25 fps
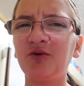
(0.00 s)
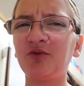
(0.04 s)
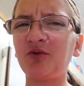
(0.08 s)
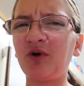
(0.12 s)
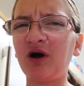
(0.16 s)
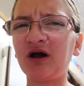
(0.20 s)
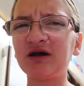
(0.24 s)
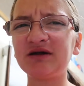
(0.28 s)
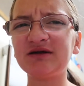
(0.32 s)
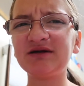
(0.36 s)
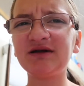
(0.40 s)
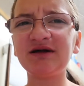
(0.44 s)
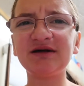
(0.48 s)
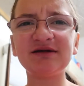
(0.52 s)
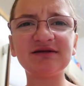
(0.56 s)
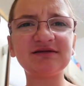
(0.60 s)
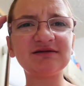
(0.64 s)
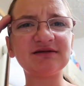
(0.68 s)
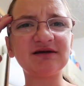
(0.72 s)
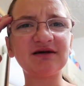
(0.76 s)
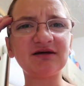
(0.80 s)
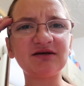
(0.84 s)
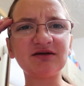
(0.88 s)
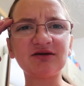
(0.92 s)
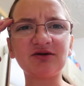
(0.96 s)
why did I
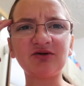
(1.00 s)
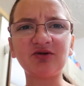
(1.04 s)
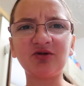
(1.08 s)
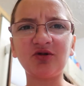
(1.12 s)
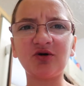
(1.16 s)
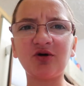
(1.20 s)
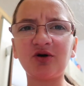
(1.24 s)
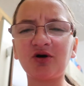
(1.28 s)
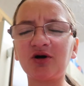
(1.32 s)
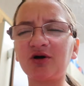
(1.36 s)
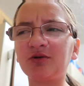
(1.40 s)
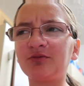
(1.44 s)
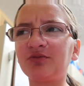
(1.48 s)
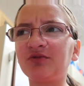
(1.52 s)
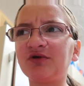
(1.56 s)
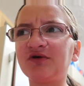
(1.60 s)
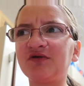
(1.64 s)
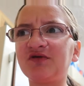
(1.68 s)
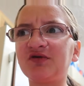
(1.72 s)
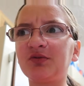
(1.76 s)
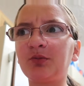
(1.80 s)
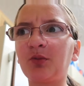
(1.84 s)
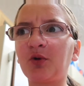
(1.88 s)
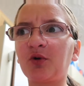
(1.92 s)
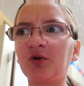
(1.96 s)
set an alarm
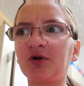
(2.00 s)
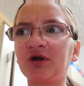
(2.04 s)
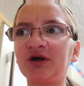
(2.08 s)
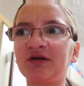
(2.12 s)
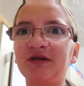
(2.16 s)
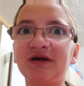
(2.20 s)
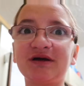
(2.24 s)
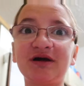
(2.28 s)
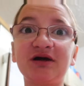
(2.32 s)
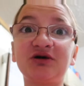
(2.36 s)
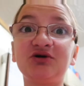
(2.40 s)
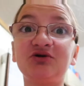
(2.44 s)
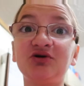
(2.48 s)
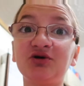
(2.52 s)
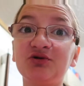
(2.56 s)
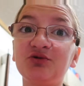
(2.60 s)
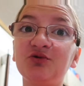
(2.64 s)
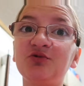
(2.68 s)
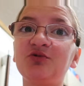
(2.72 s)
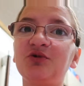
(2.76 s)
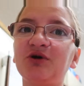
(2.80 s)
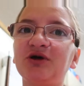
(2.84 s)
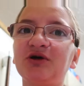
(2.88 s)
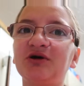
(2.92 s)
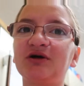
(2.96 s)
this morning? Like I
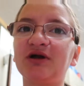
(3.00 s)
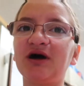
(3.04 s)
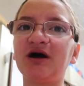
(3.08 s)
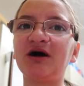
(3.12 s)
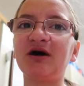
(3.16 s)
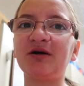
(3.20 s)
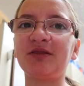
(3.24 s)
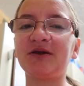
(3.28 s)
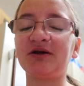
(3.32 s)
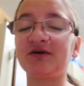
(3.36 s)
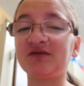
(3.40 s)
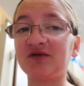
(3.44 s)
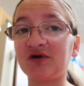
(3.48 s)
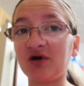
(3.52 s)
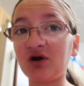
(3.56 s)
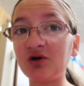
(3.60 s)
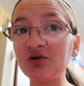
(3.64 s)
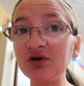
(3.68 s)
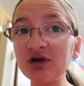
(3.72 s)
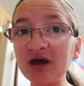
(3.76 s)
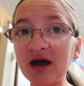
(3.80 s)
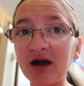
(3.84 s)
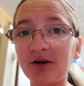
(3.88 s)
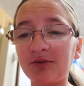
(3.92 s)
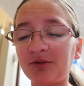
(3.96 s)
couldn't figure it out. And then I was like, oh
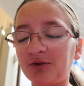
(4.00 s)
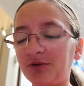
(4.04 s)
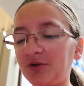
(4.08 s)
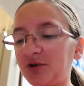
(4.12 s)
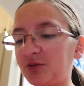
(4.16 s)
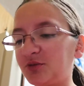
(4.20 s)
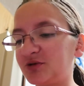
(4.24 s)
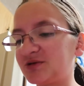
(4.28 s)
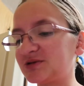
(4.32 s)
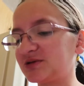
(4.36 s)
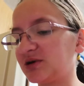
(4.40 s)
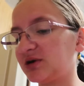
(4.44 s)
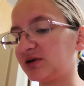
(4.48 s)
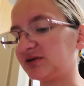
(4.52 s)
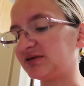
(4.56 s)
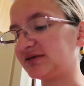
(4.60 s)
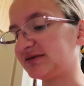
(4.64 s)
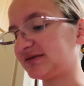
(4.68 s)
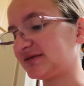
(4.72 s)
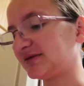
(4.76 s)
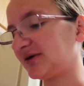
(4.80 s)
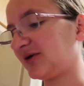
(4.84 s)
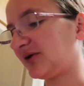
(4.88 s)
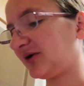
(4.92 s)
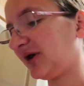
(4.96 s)
yeah, we're going to Busch
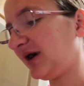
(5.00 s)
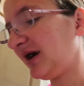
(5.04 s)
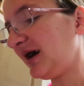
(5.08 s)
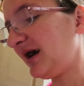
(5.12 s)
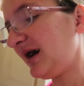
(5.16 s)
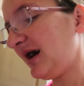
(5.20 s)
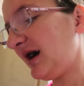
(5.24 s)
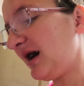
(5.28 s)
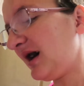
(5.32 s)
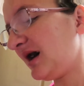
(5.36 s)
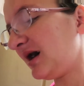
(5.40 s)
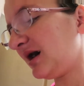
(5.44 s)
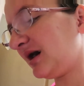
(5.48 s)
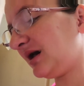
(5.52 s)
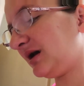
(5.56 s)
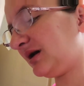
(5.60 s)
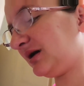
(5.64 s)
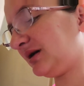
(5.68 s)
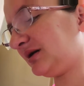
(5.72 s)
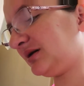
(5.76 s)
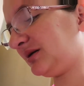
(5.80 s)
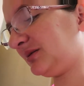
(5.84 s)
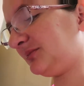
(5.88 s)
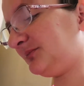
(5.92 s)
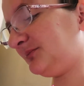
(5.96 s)
Gardens. So,
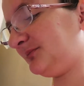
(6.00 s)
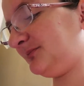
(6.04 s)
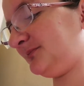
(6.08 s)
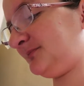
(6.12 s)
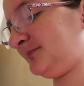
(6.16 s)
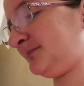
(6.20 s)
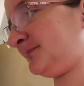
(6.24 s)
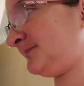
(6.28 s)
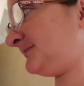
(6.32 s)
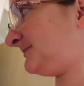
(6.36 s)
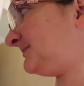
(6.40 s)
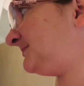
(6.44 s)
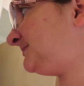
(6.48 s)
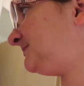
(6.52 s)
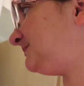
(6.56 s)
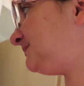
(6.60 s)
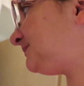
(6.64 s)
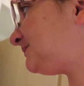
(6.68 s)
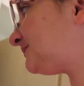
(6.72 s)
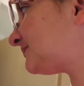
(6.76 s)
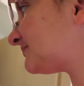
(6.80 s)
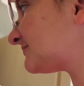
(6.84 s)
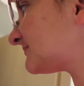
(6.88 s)
um,